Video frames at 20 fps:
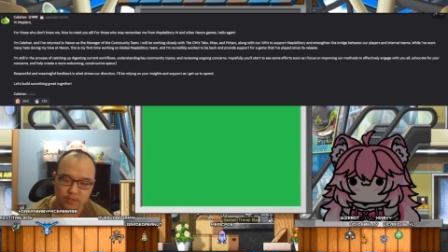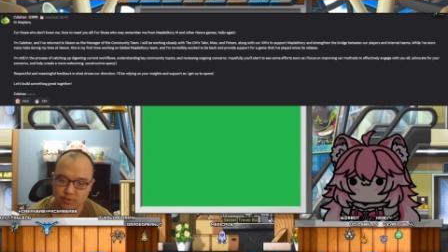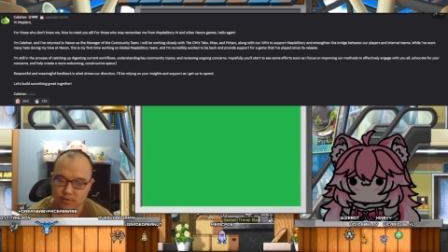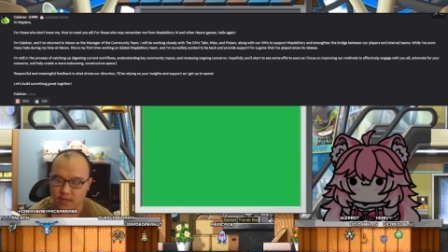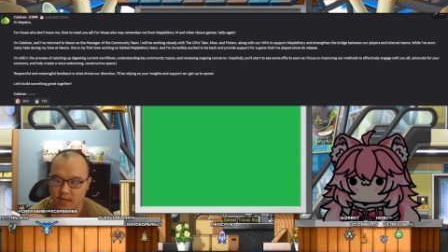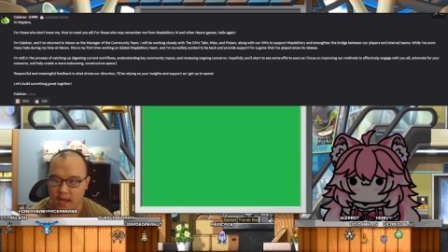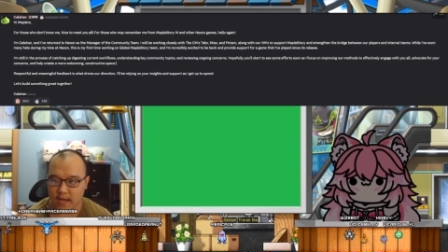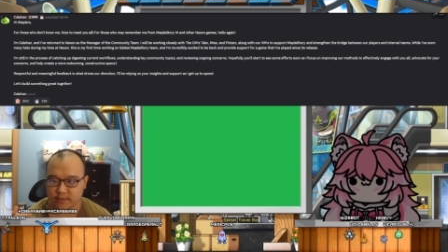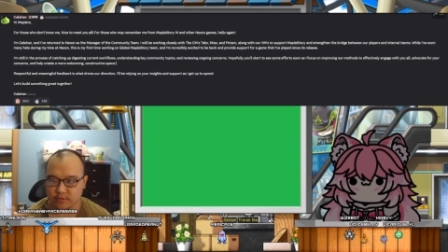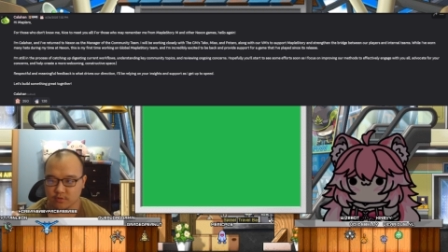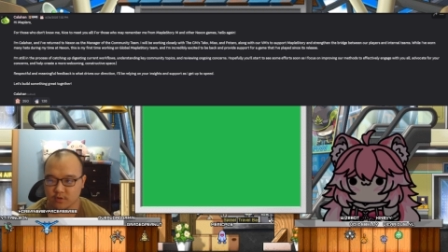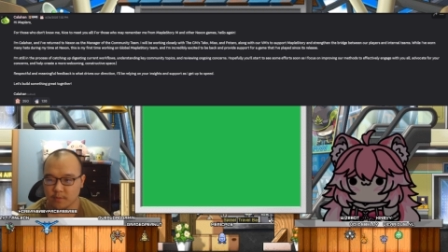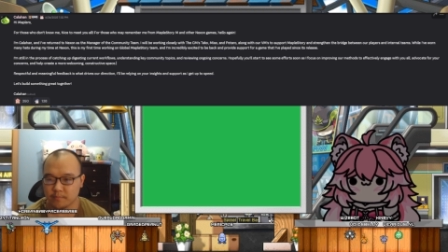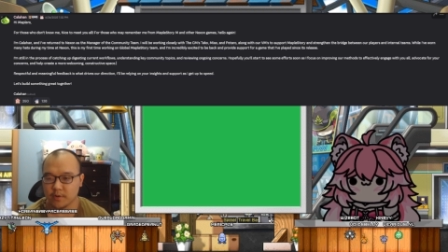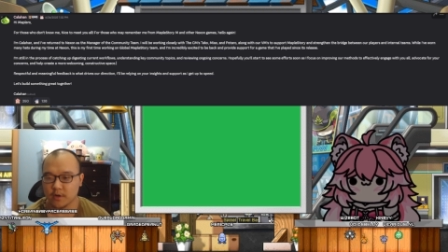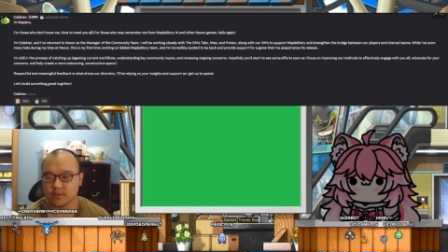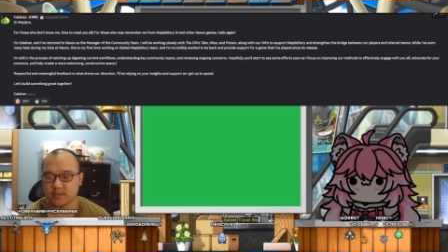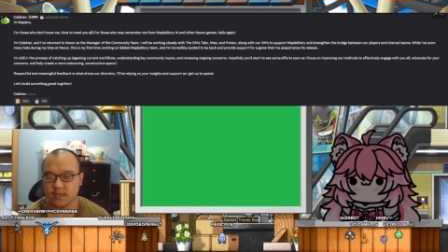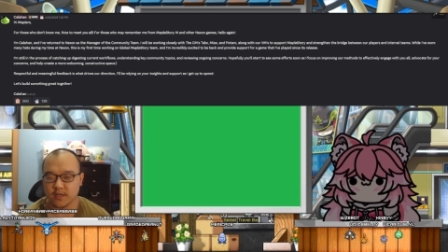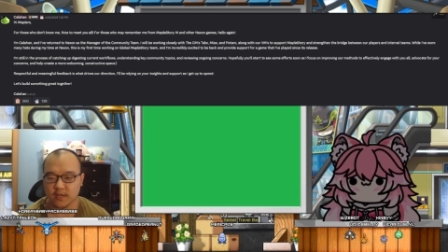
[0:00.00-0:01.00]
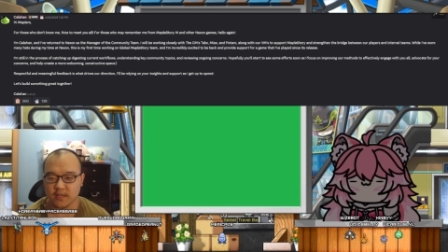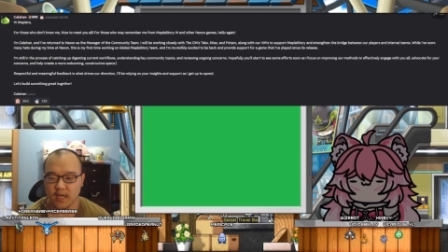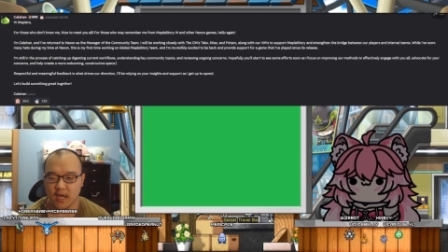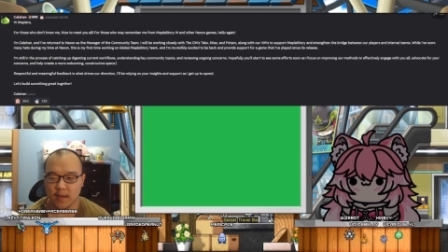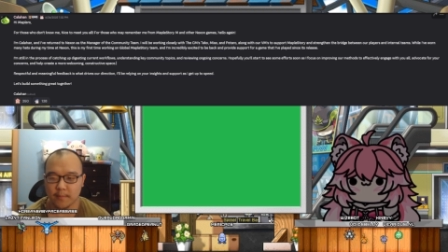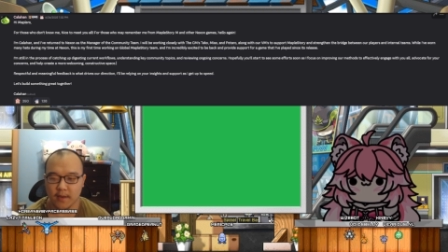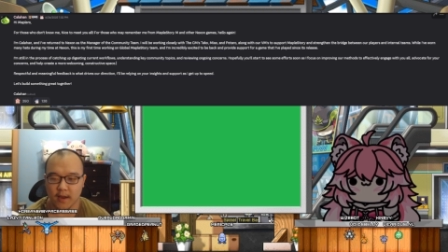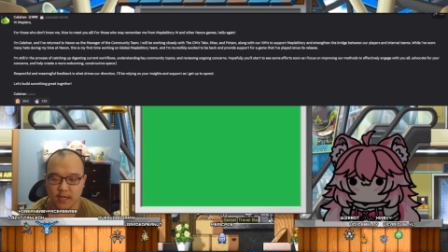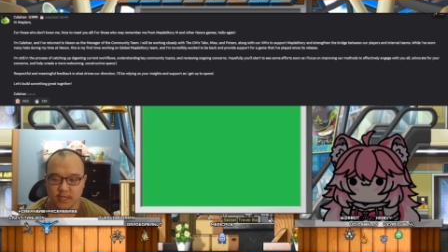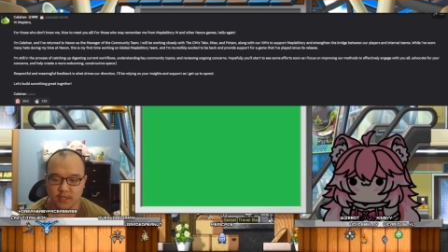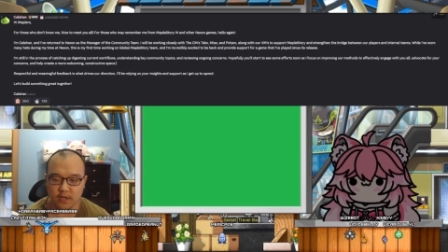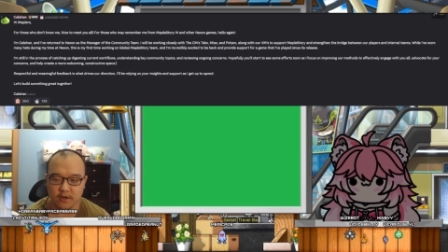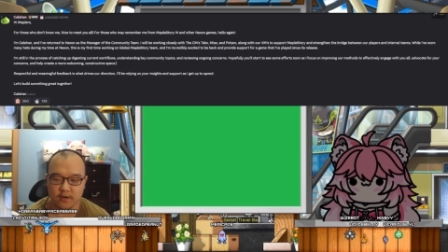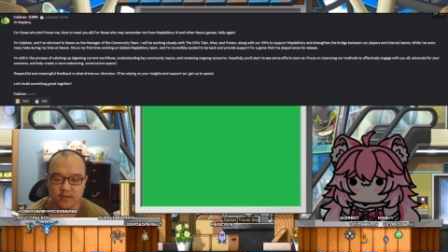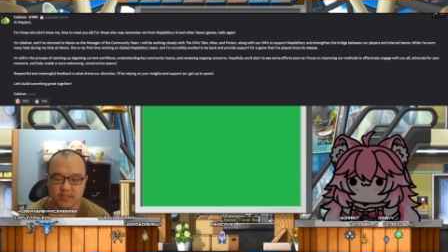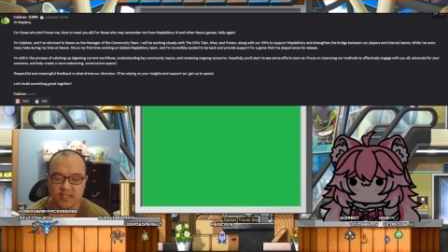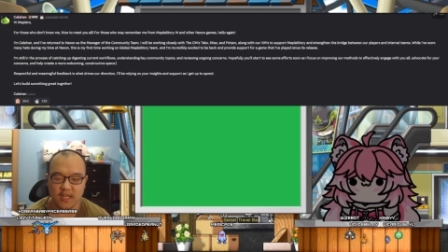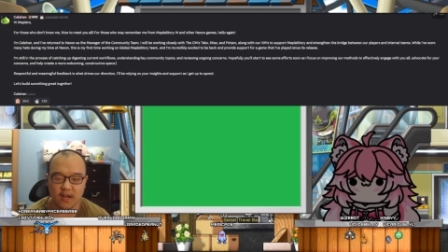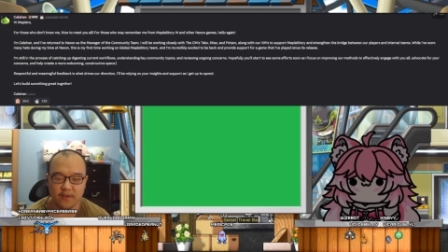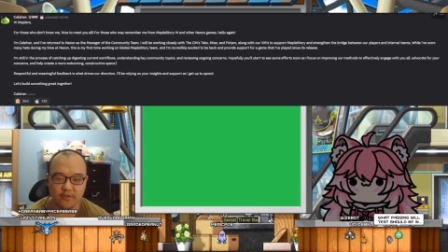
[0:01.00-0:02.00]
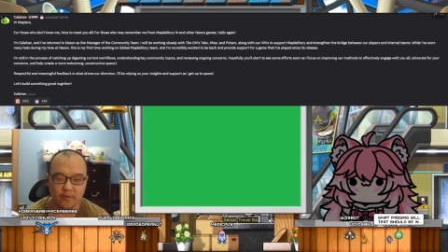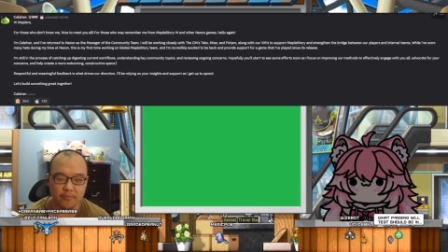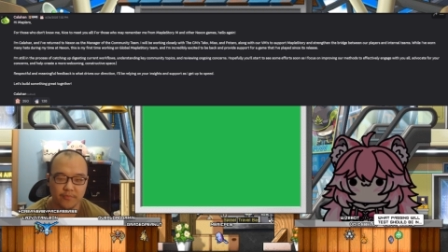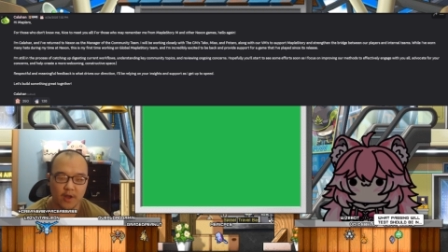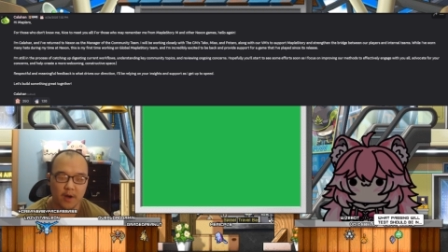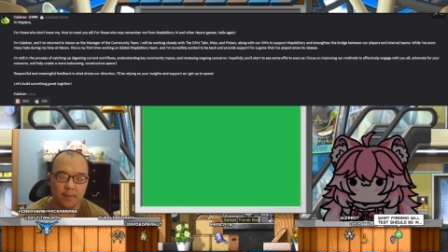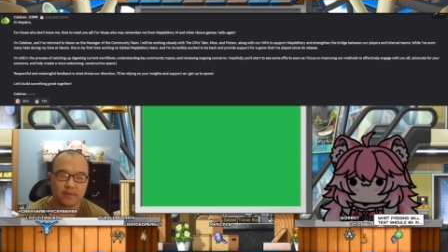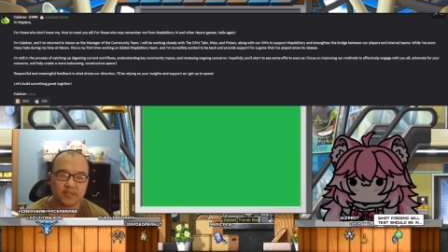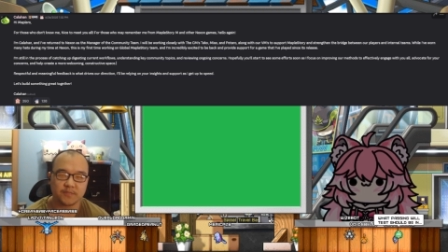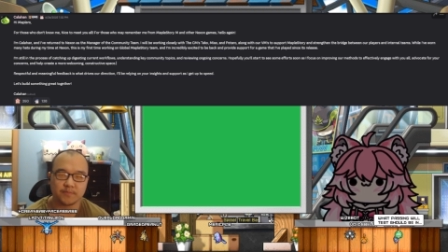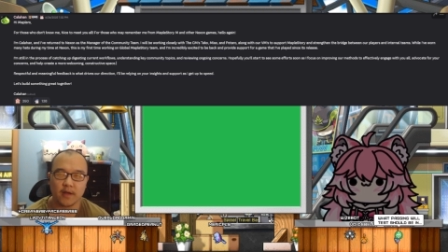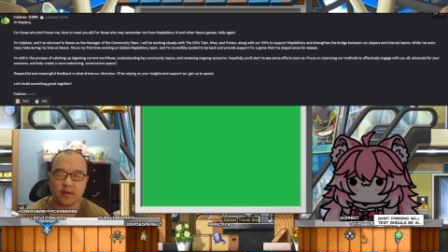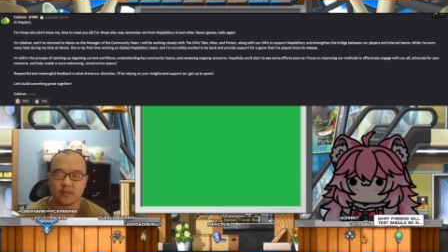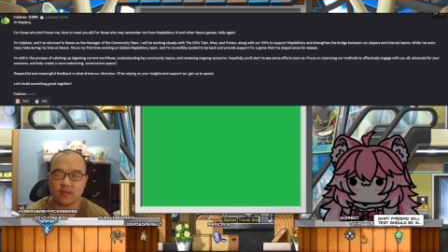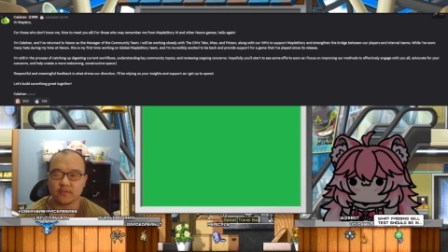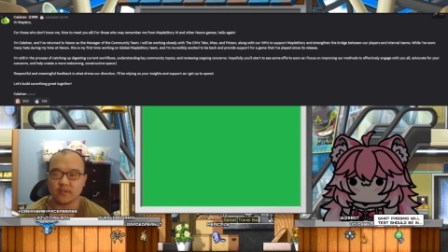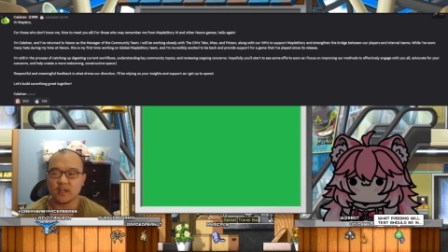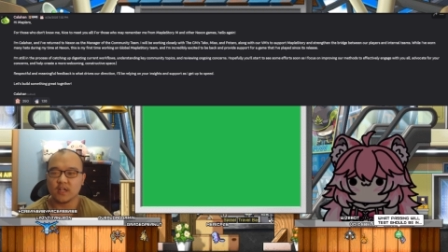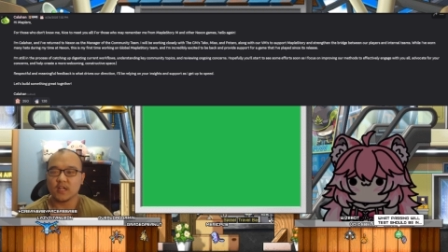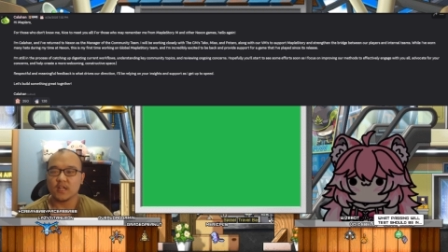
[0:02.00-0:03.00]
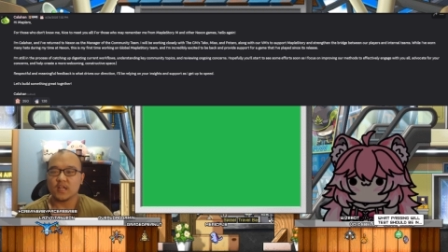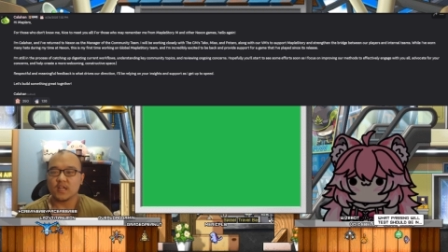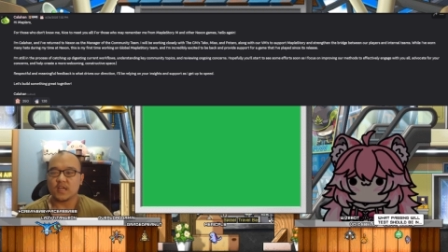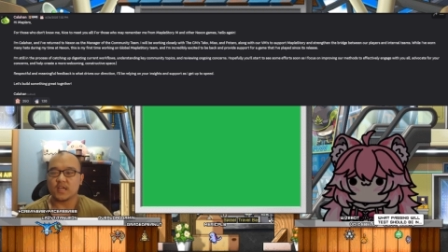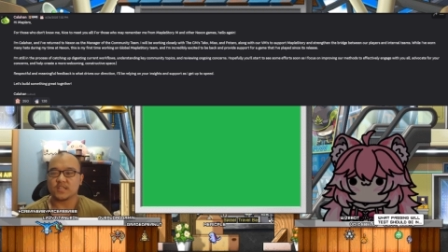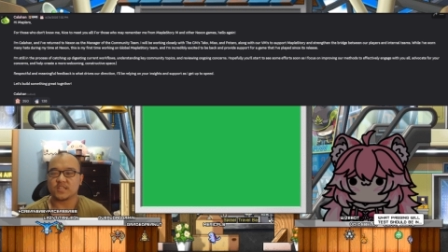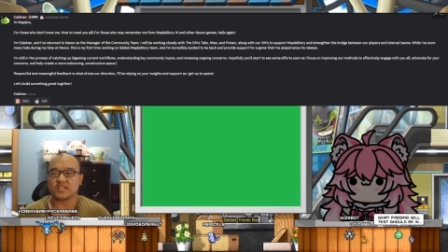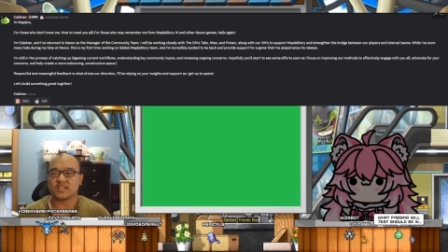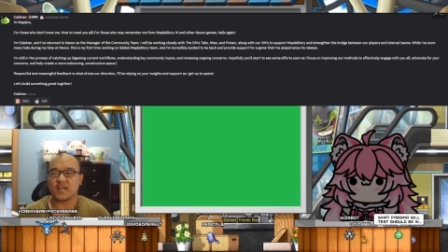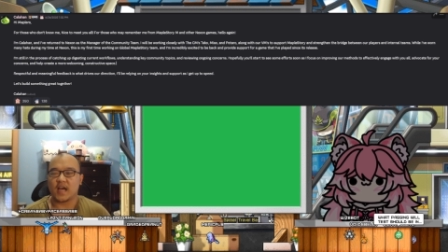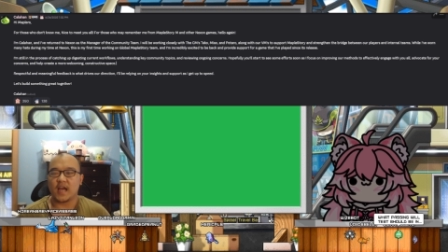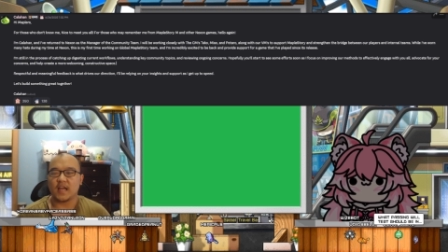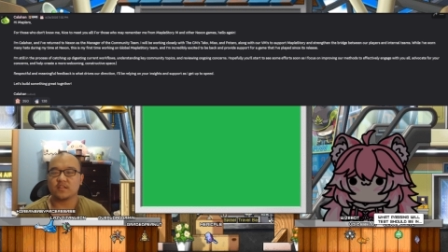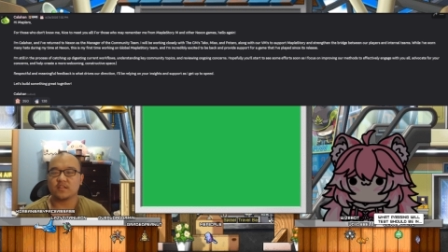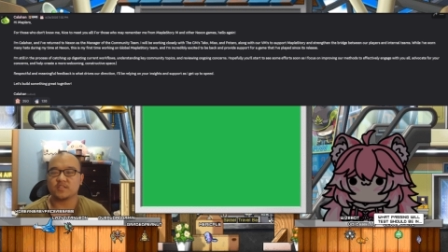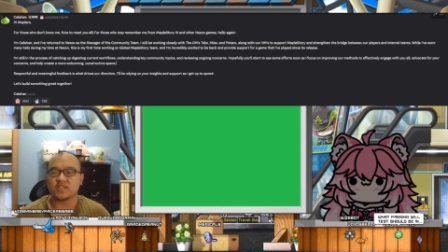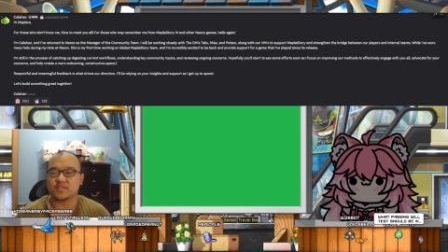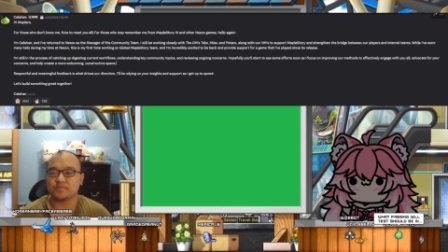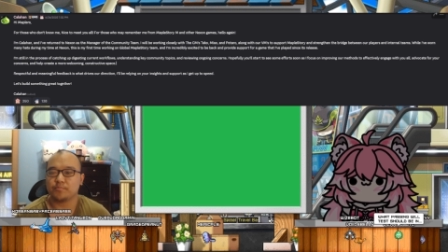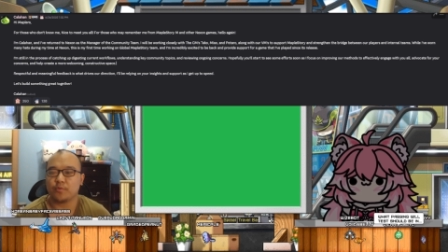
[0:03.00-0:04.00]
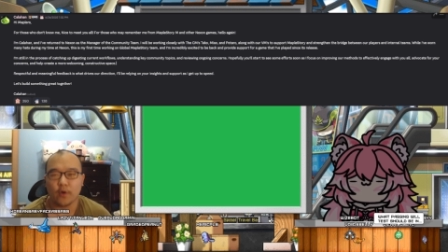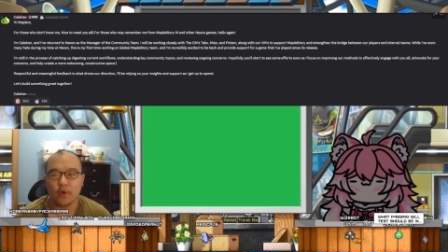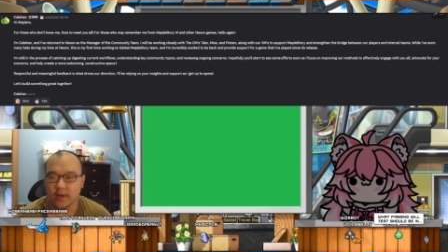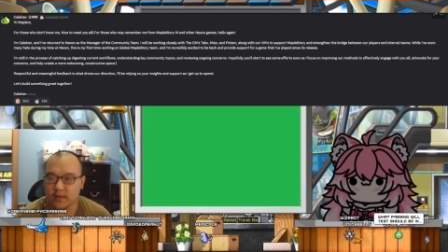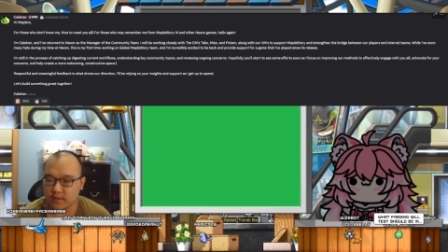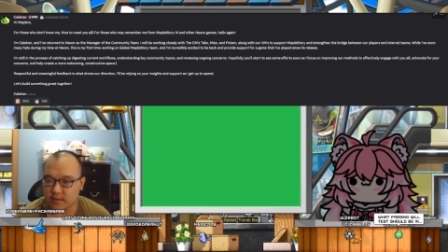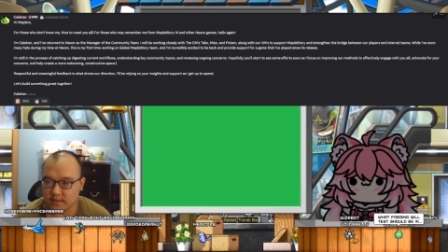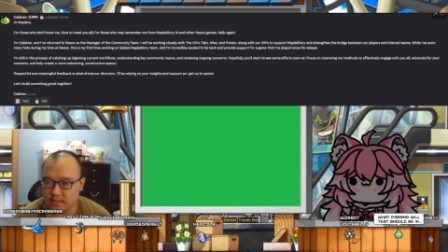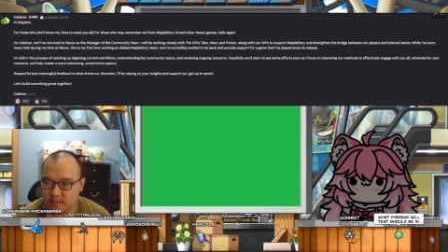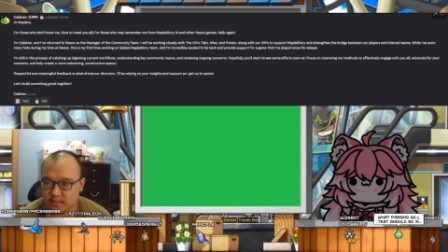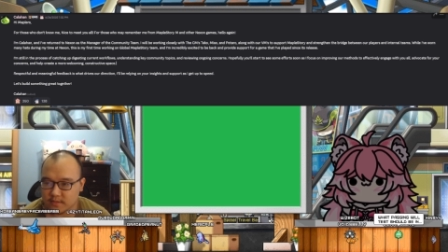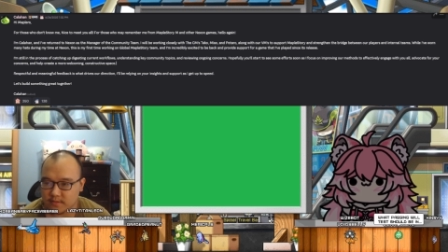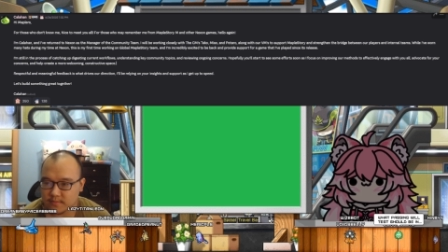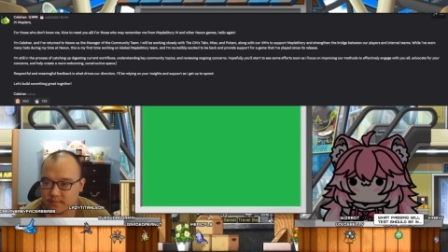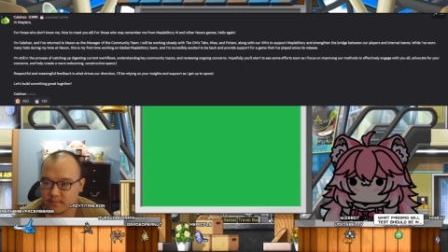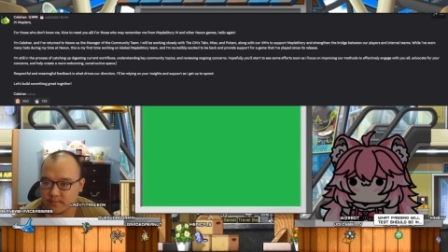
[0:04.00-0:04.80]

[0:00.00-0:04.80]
to the actual components of the game and actually understand it from their perspective, it is kind of just pointless.